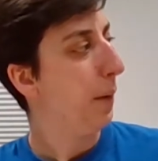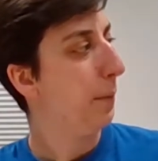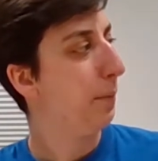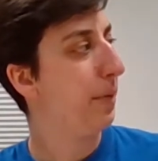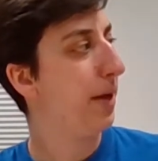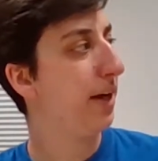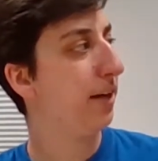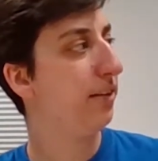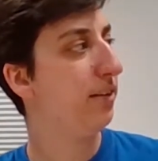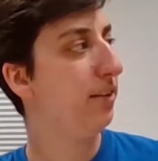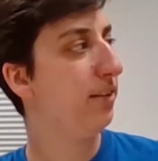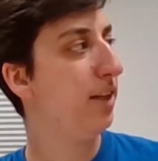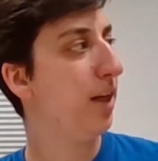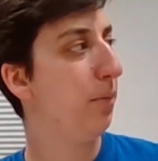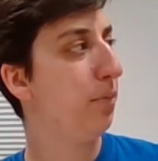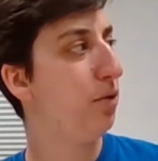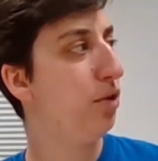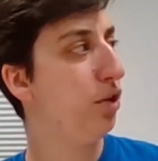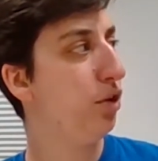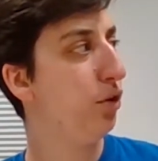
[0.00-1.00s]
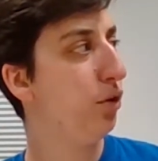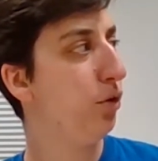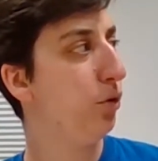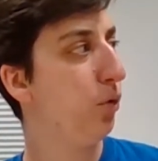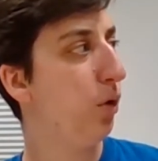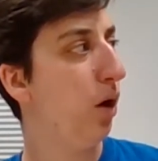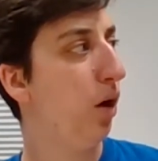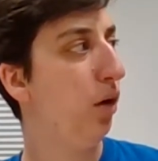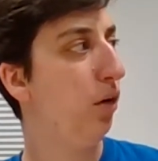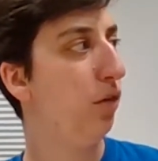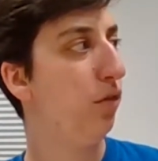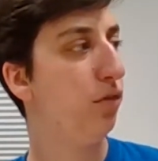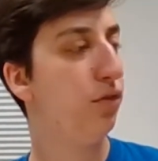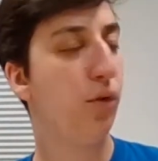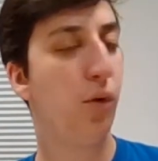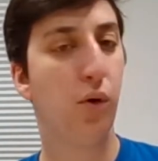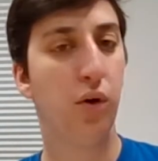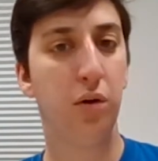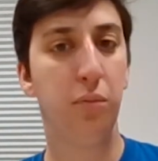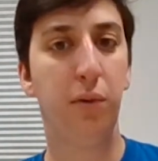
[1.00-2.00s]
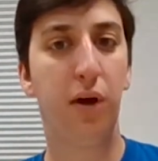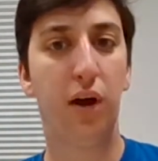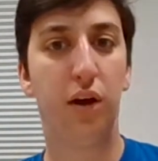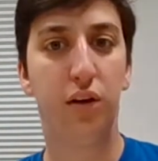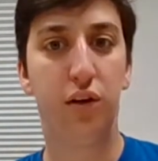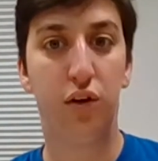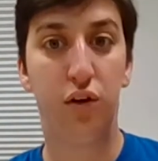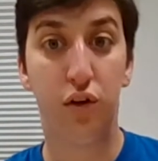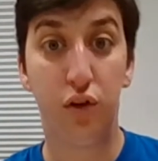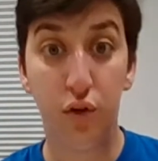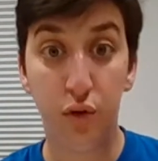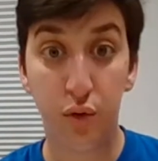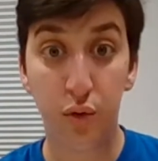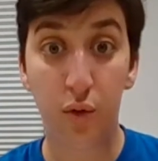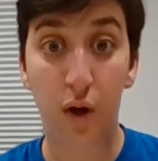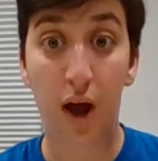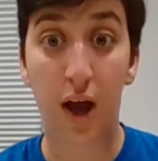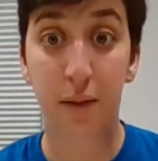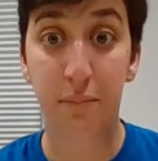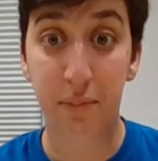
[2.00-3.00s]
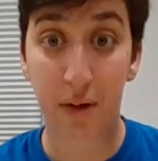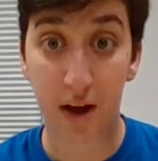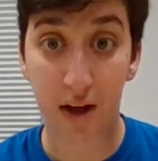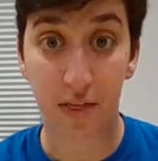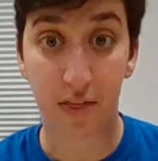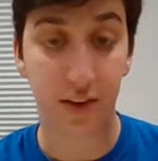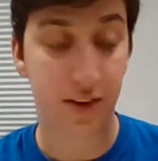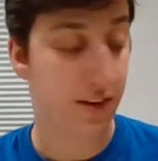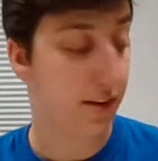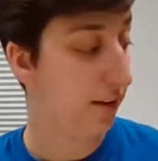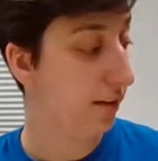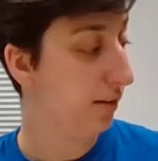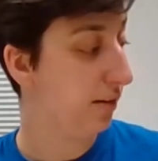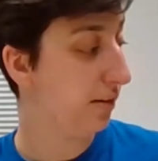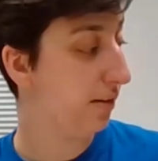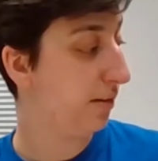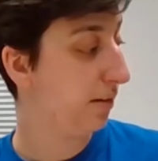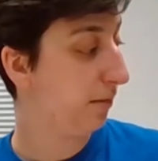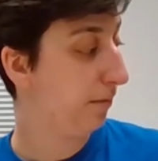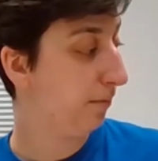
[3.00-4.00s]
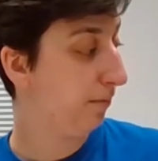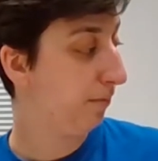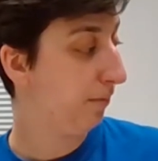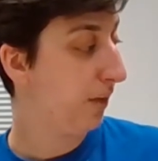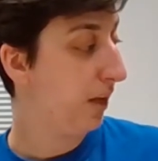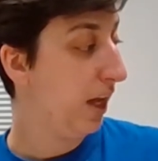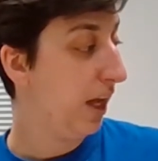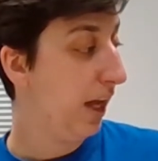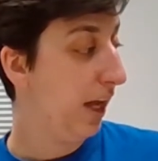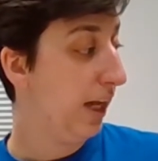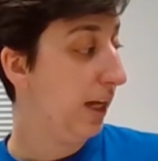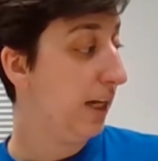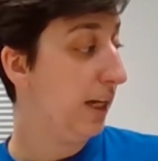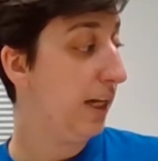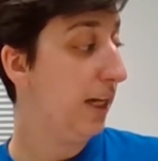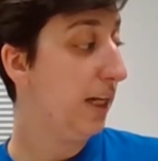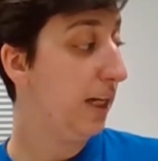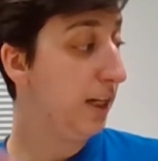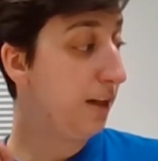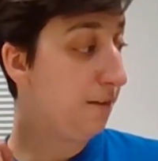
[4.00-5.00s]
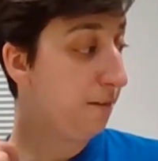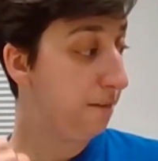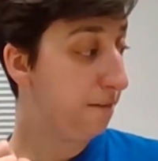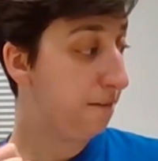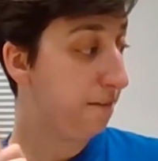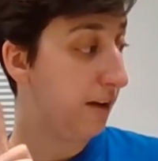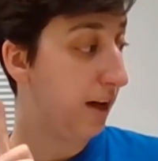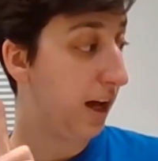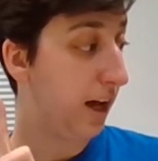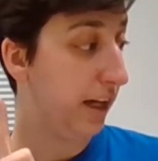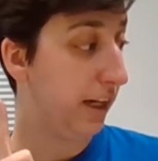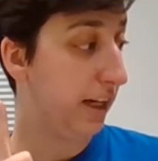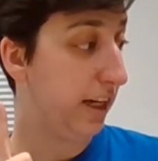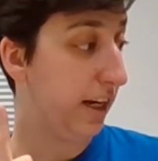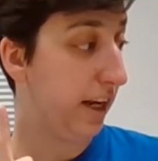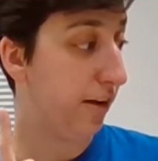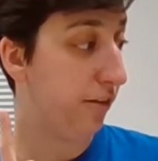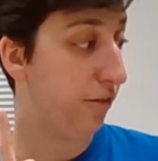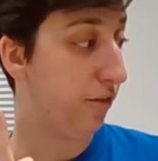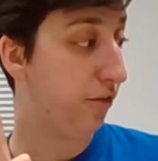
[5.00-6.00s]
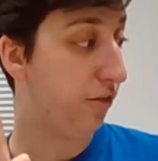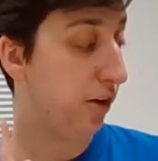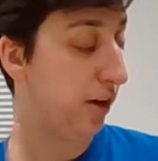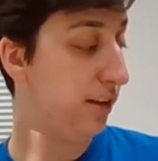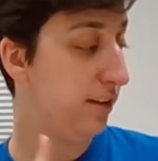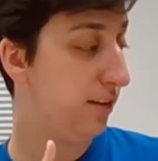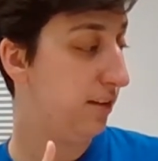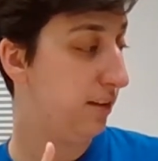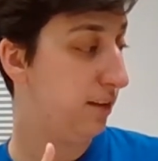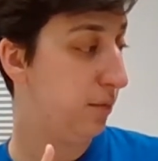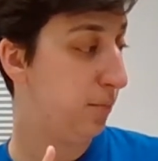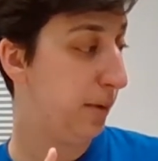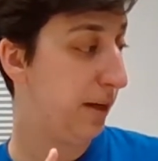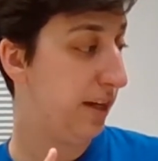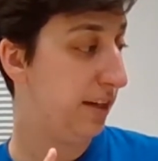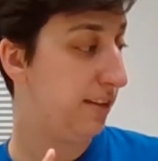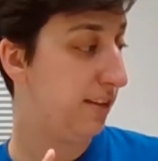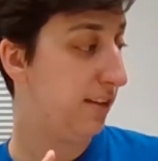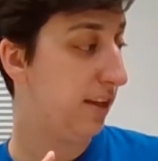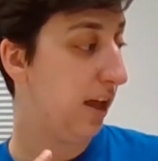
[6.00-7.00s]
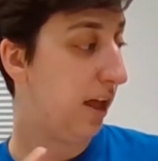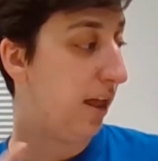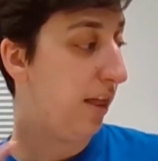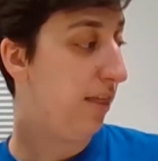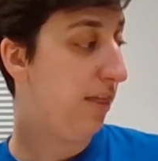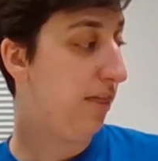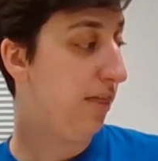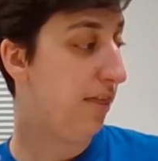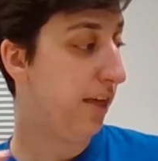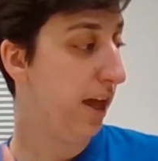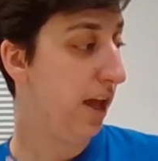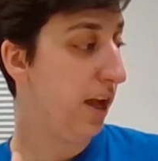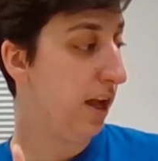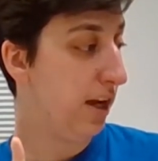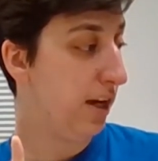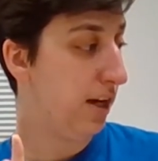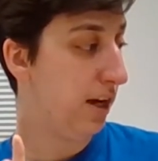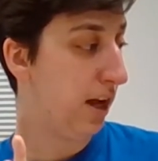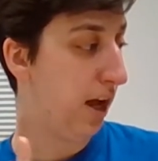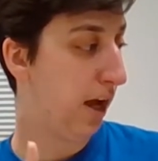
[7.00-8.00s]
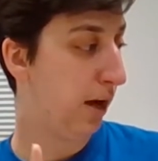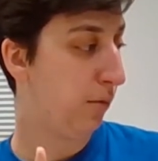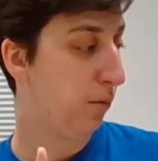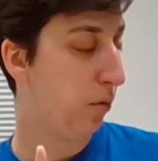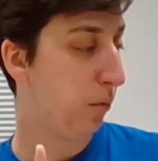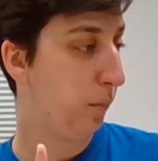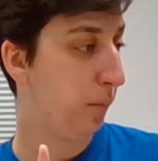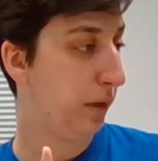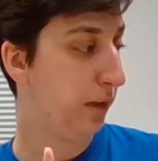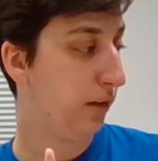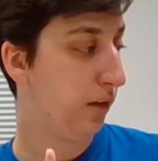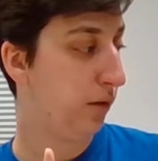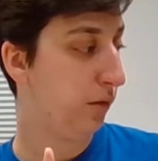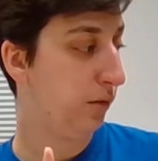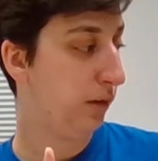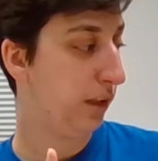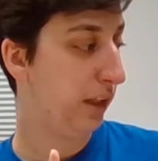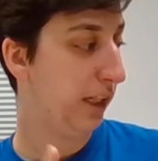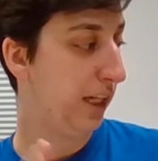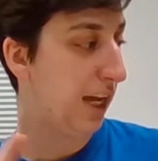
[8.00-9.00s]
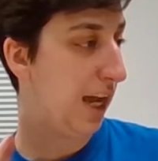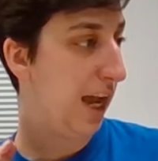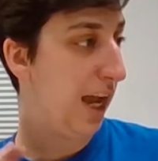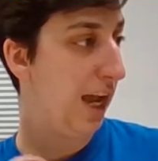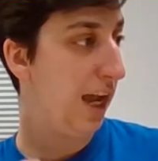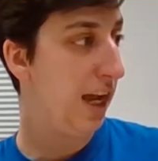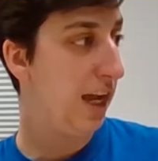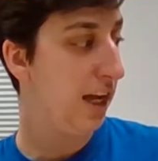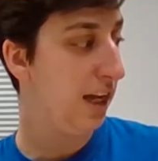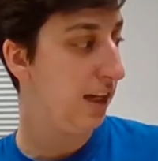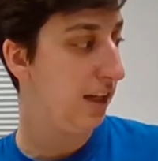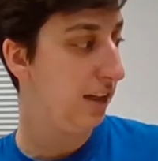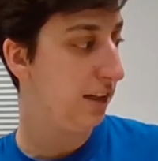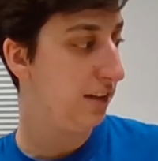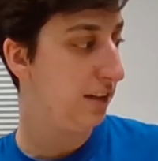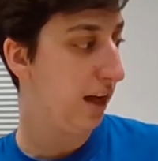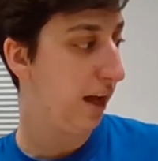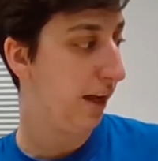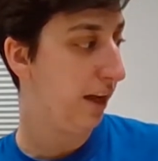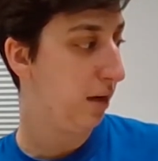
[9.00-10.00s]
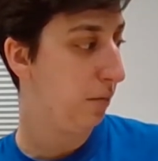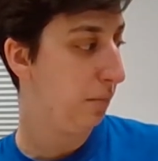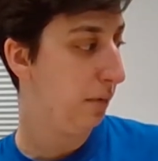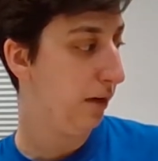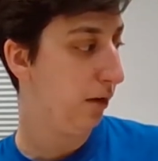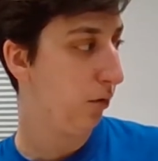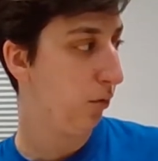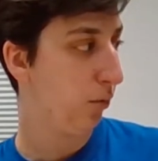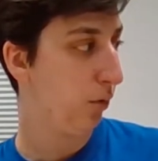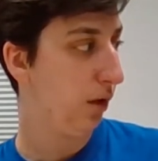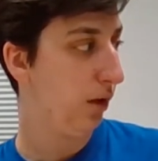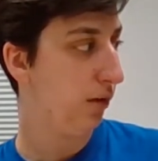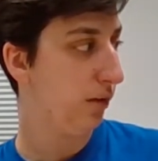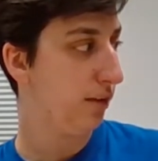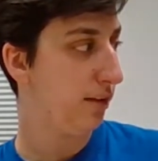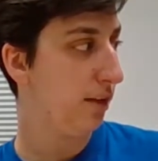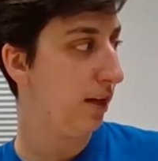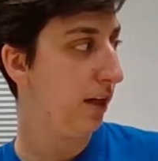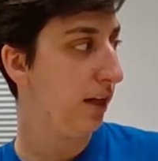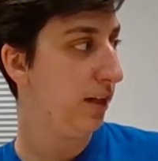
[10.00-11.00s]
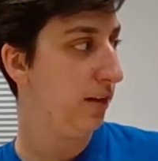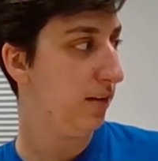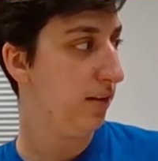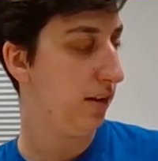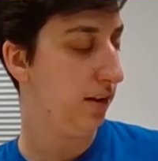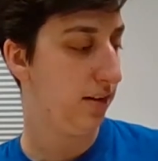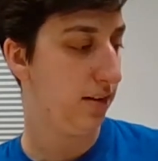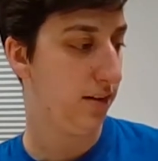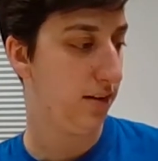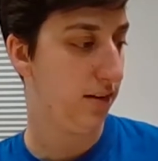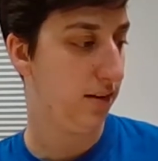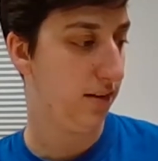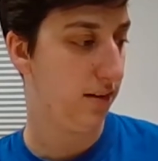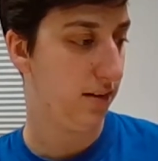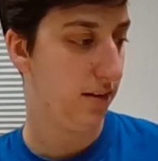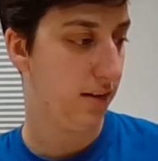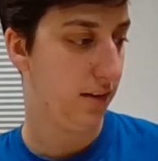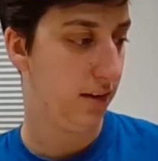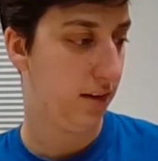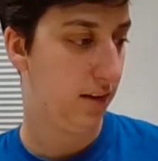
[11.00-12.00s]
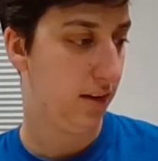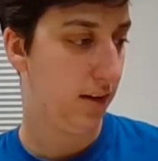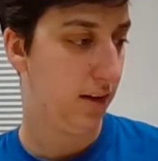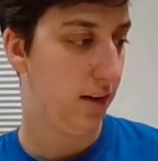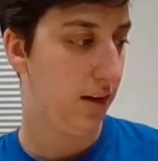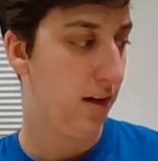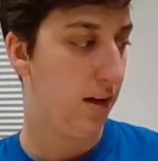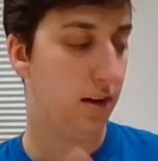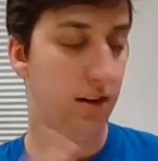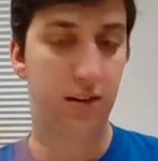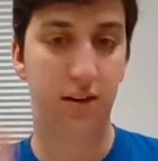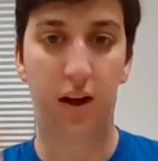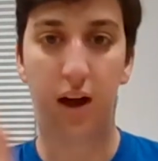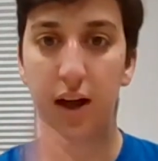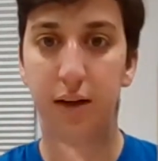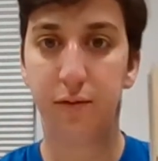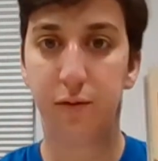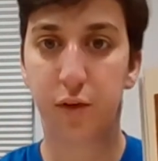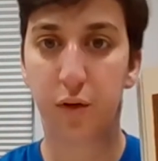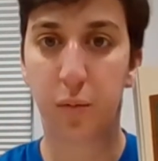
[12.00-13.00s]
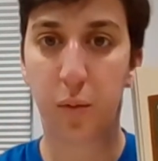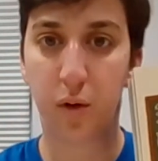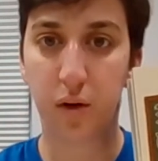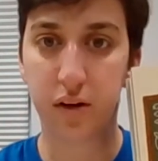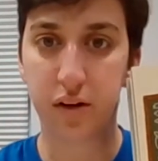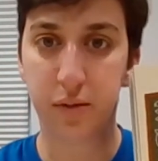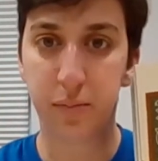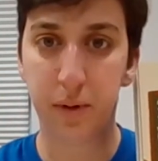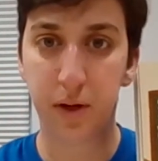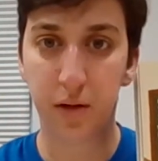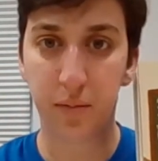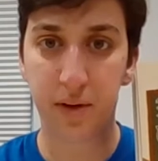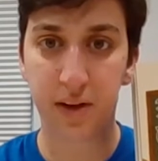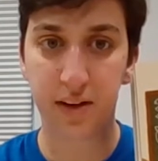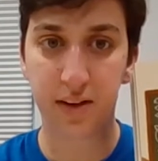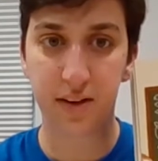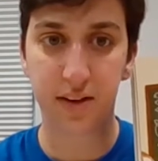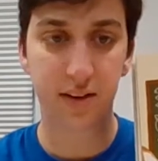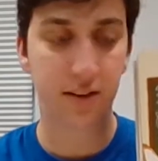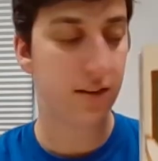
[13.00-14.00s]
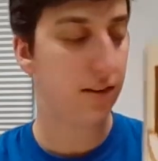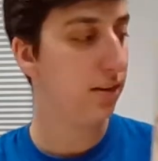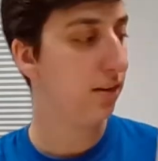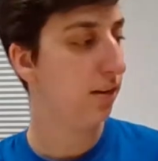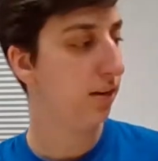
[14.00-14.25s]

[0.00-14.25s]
Back to step 2, form a new hypothesis. If I can have friends in space, then I won't be lonely and I can be a real scientist. Time for more experiments.